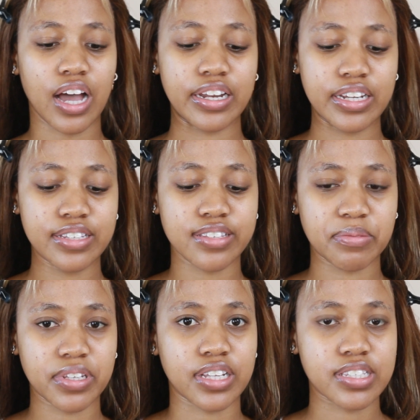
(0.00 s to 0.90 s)
I need
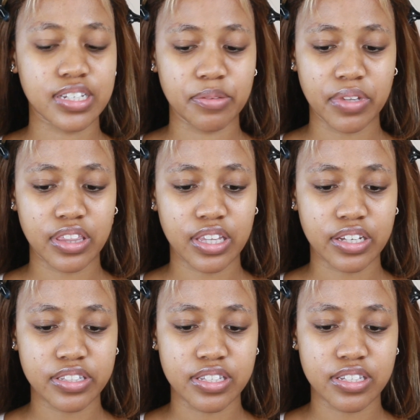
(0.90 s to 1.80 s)
something that's going to be
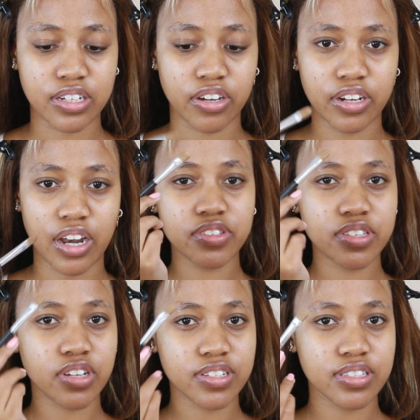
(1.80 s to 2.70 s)
thick to stick on it. I use
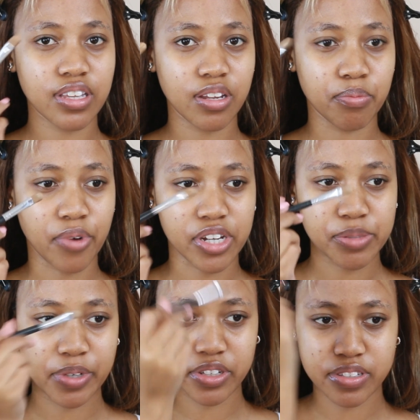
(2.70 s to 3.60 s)
this concealer brush
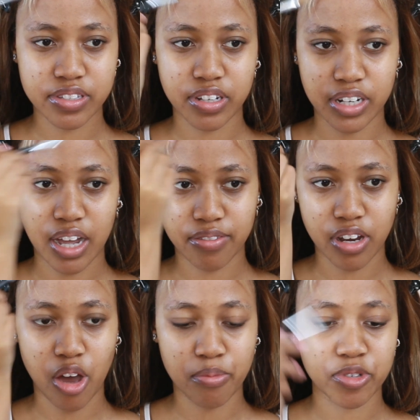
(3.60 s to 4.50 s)
because it's going to cover a
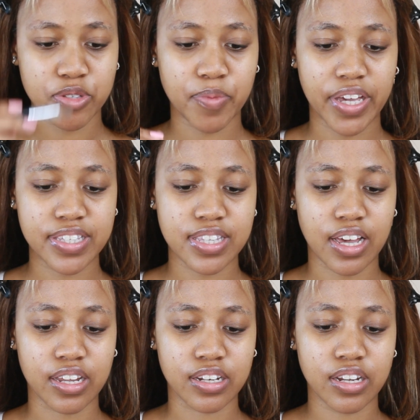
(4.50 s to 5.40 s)
lot more space
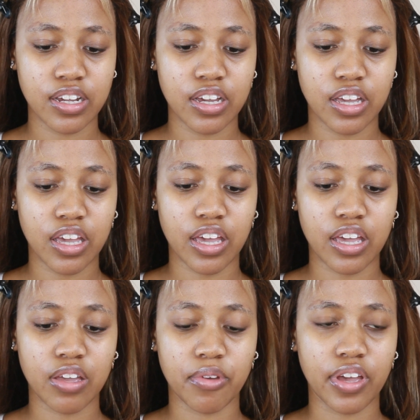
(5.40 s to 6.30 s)
than
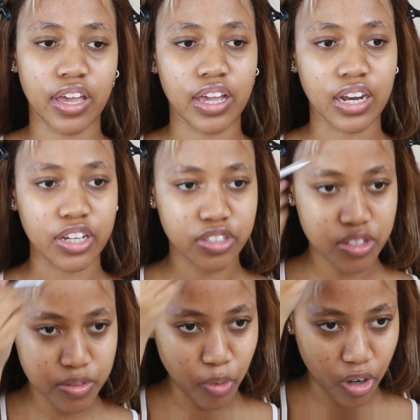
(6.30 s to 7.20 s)
a like
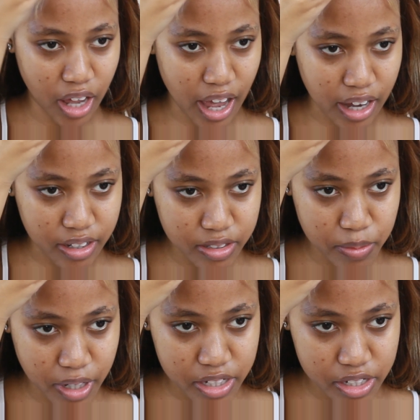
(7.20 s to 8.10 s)
smaller angled
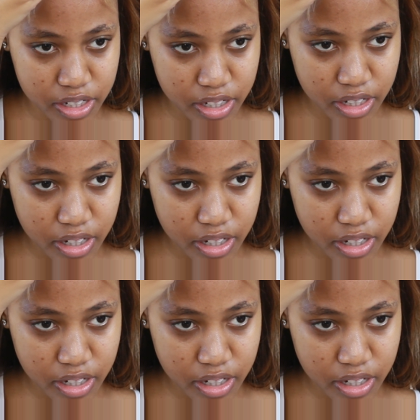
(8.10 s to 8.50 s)
brush.